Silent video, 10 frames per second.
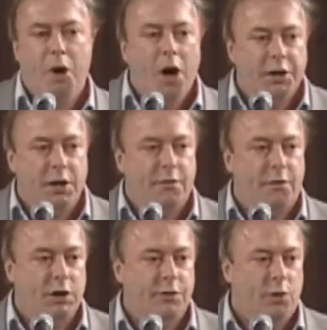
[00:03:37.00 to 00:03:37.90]
murdered in
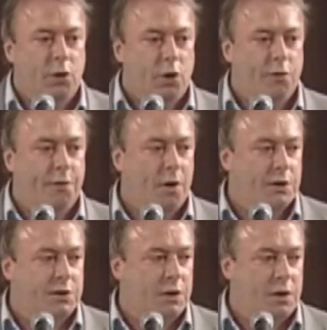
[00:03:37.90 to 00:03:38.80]
front of you and your
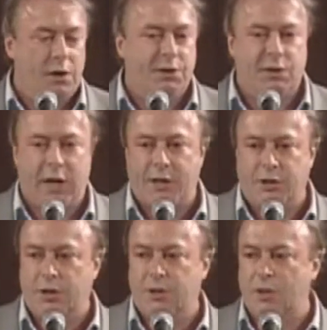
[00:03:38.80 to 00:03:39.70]
flocks and herds
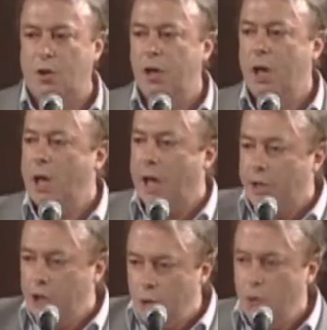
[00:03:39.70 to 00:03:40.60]
scattered and so on,
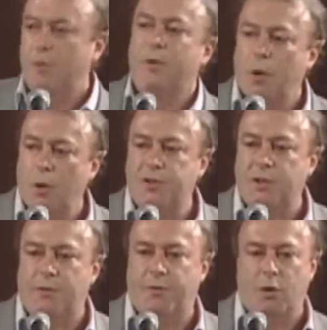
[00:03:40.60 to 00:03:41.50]
and you
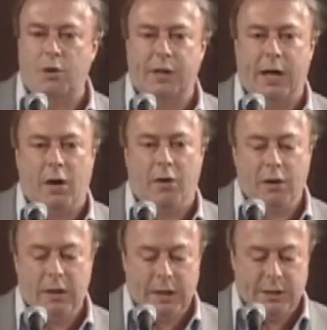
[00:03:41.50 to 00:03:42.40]
also fall
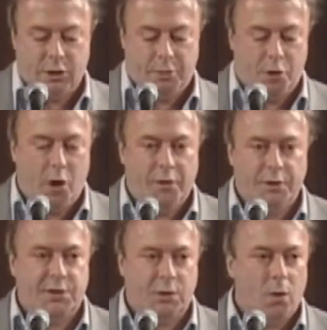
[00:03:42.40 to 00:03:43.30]
down to a
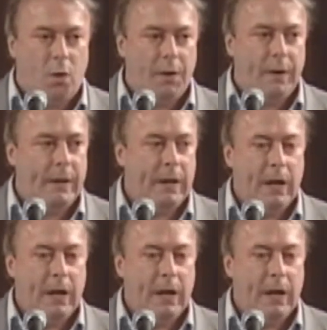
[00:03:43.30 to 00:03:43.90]
bronze sword,